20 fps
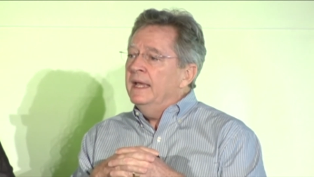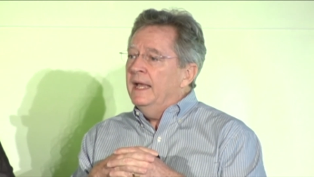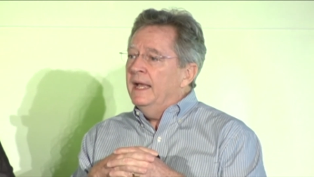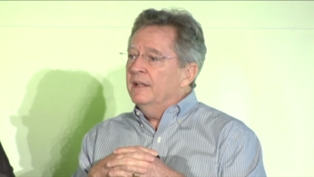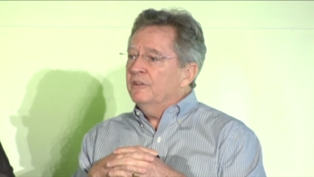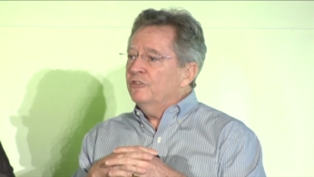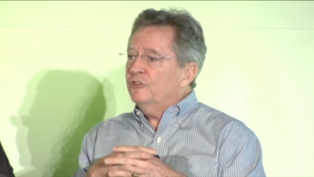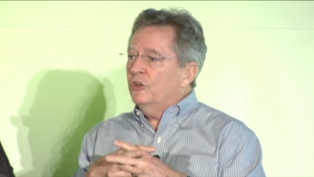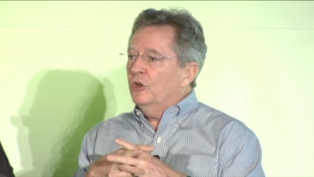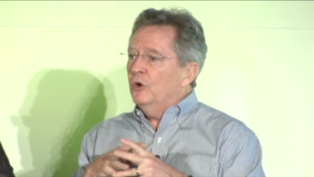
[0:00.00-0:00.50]

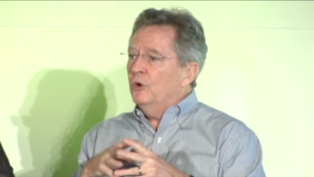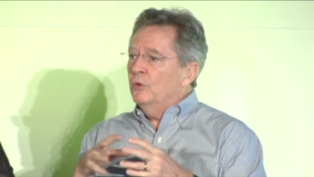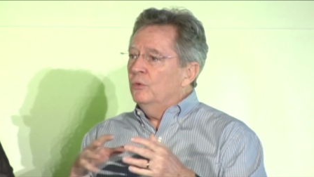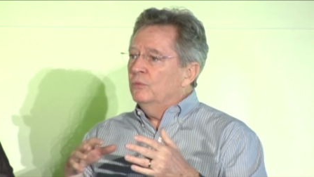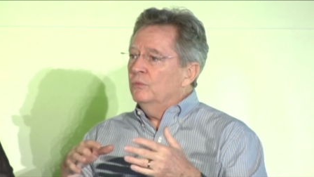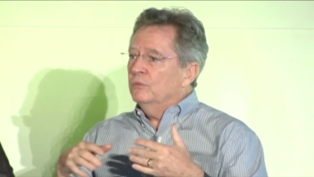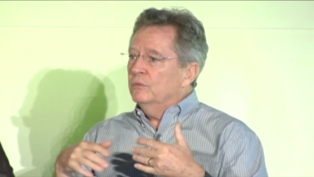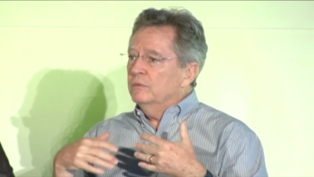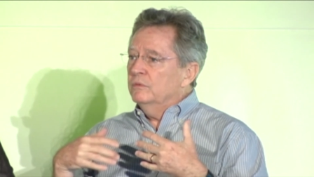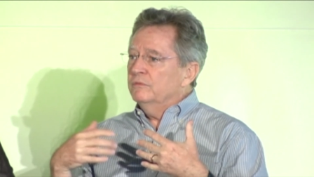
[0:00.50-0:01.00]
And
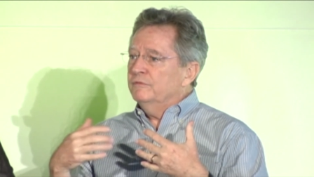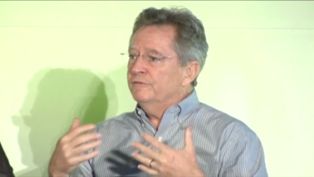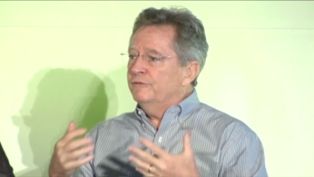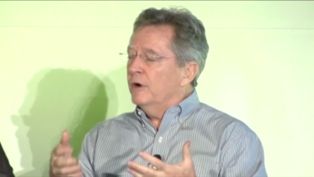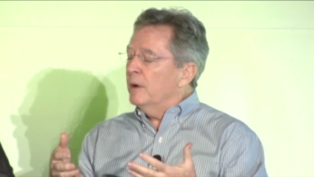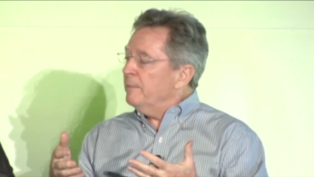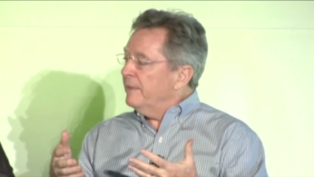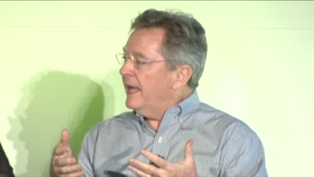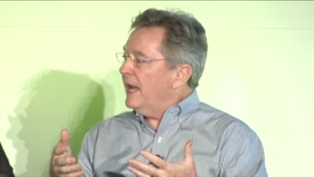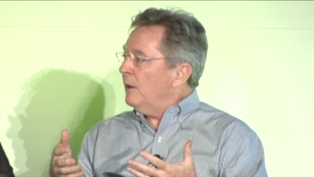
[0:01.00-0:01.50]
so
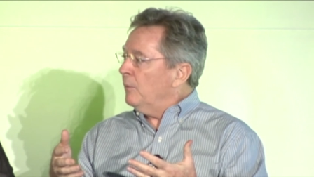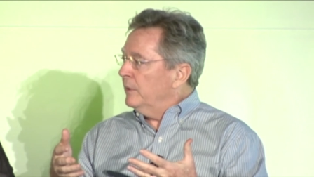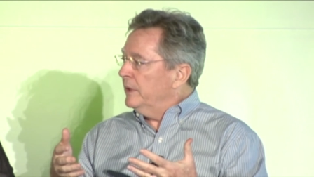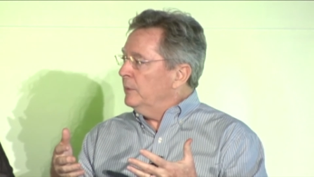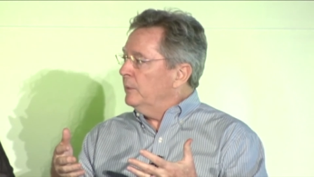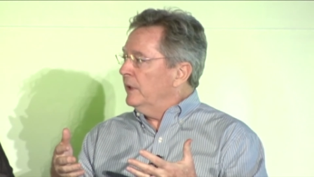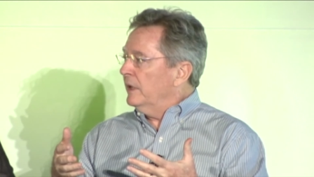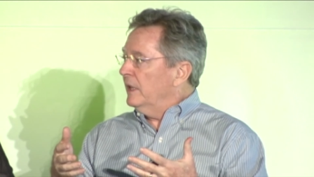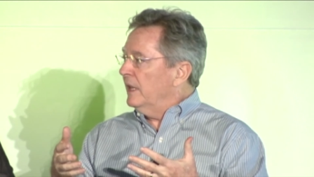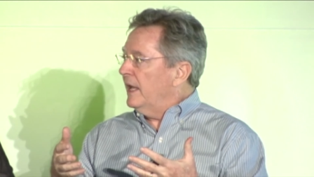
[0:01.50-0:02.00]
from that, we
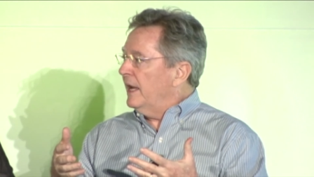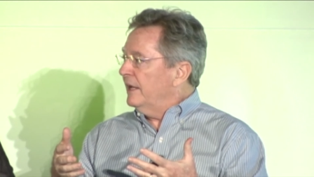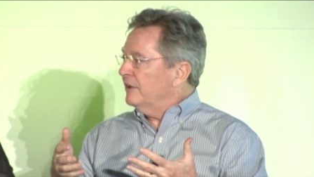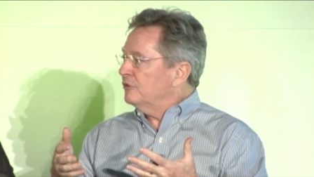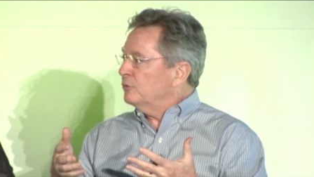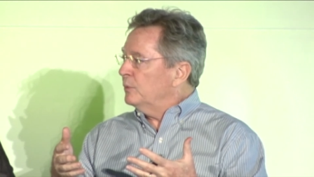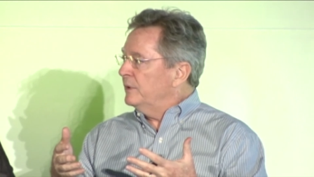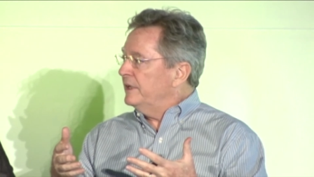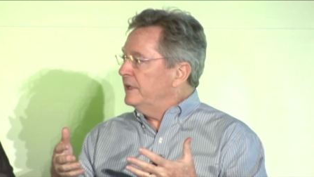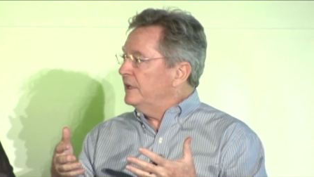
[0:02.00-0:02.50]

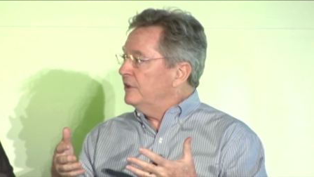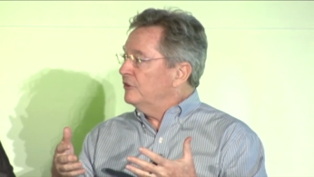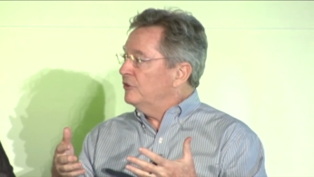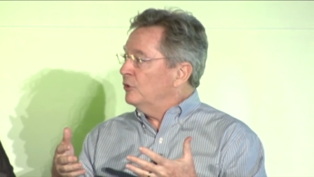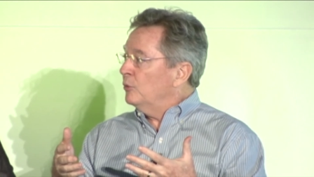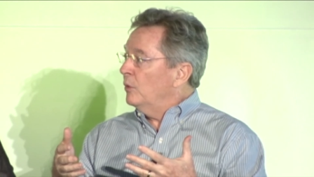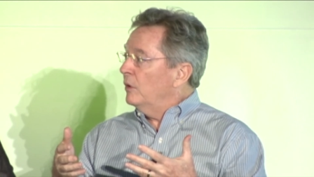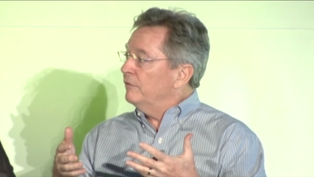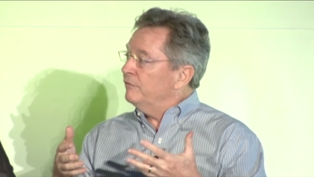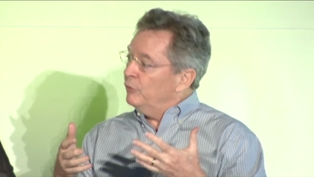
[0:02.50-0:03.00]
realized we need
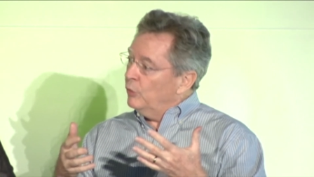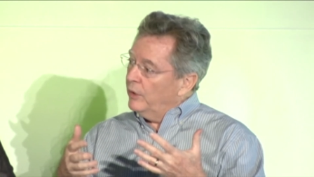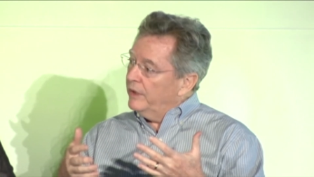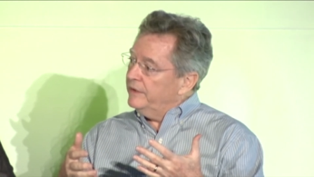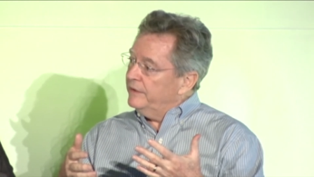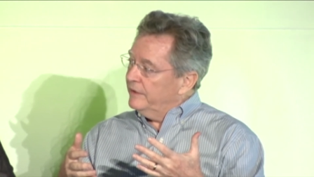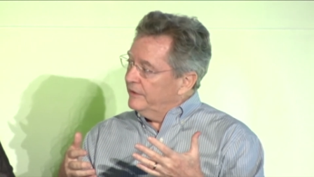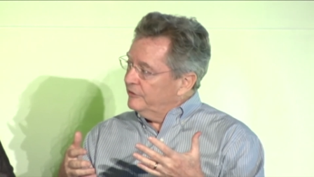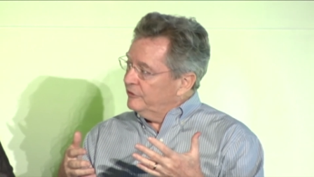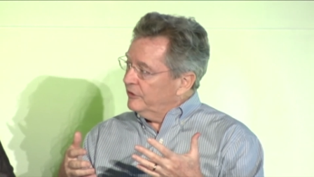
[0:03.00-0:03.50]
to
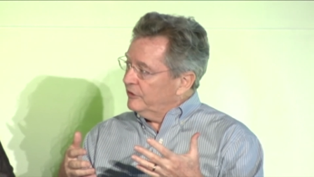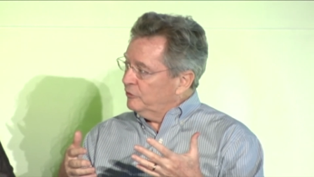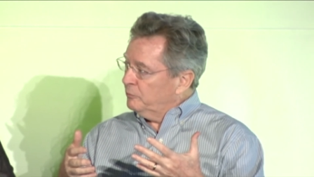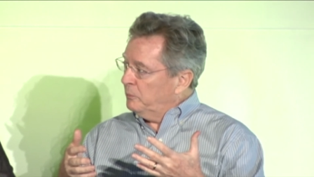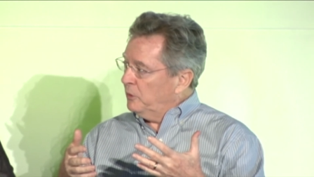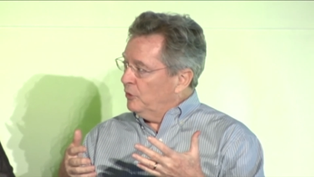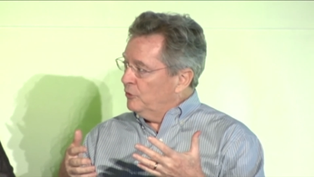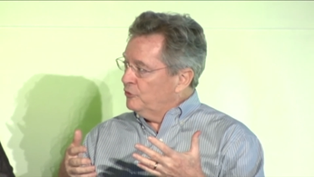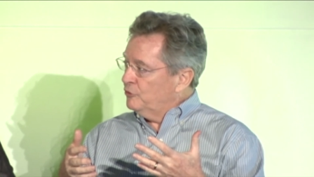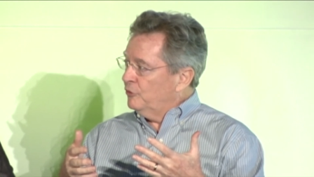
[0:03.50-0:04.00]
avoid these
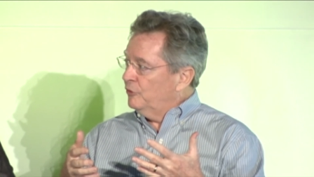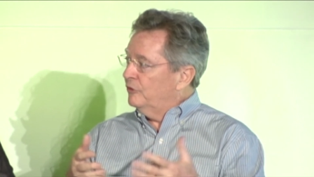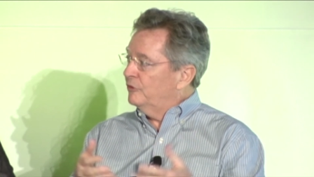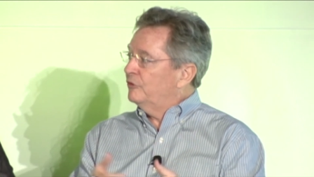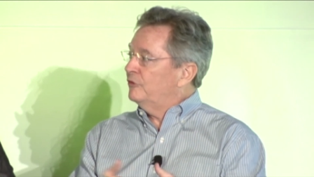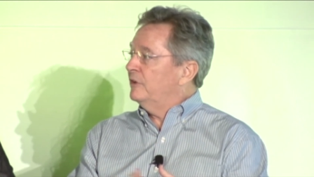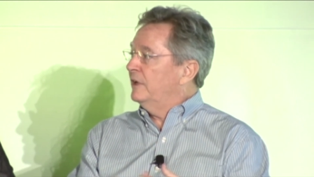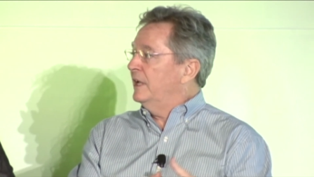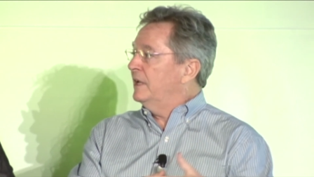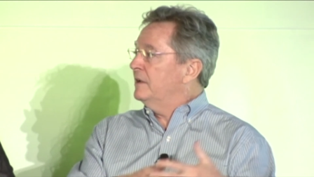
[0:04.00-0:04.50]

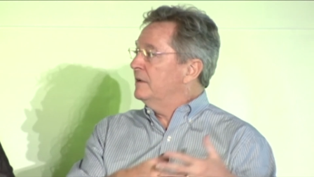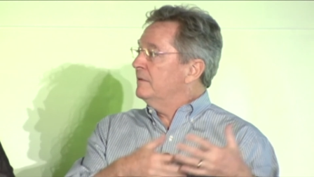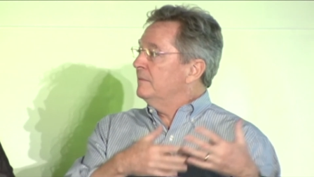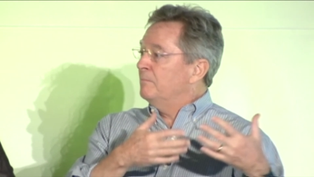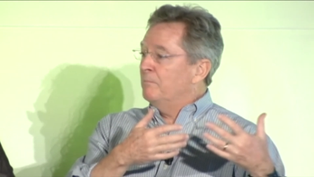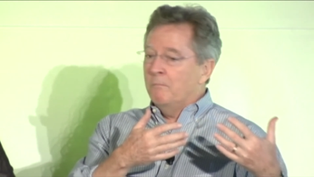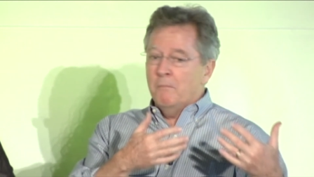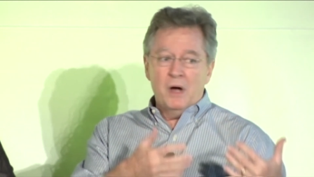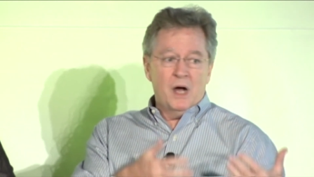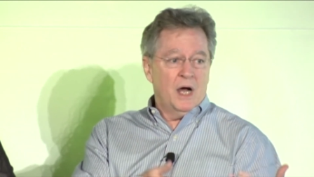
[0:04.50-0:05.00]
exposures in
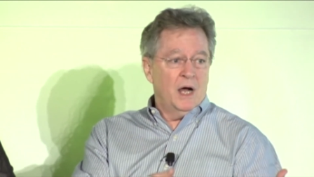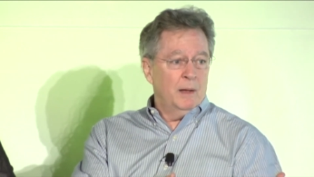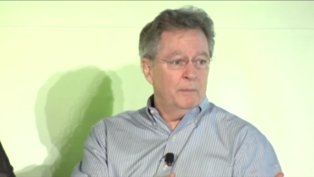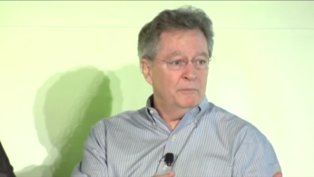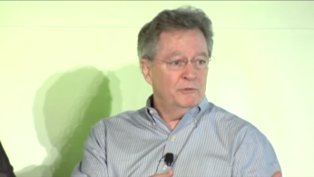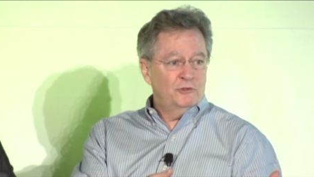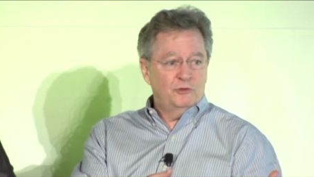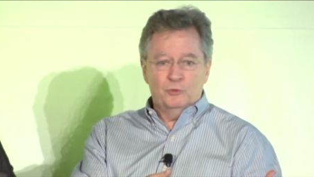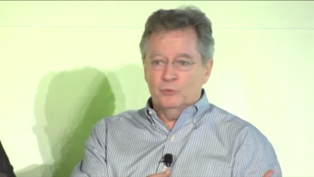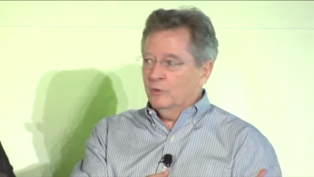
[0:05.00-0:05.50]

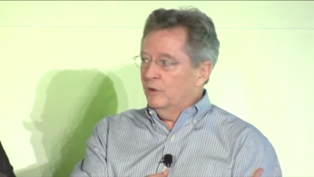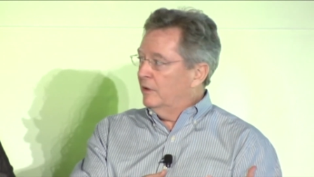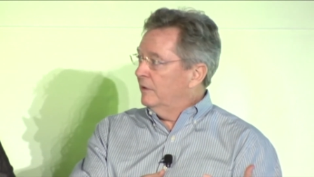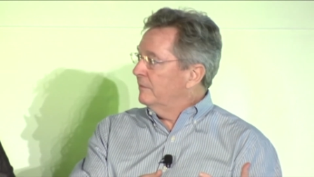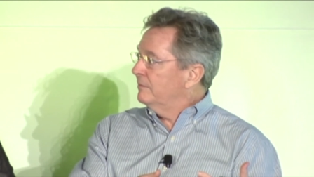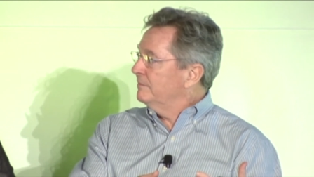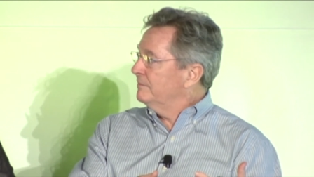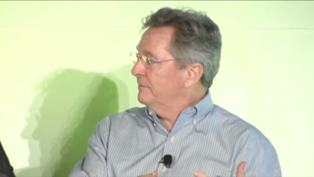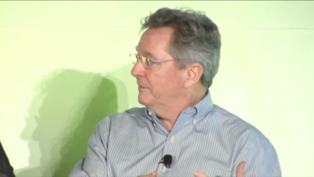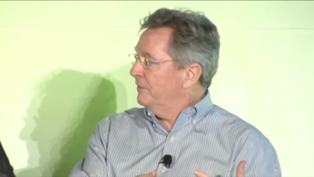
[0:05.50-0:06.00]
moms who are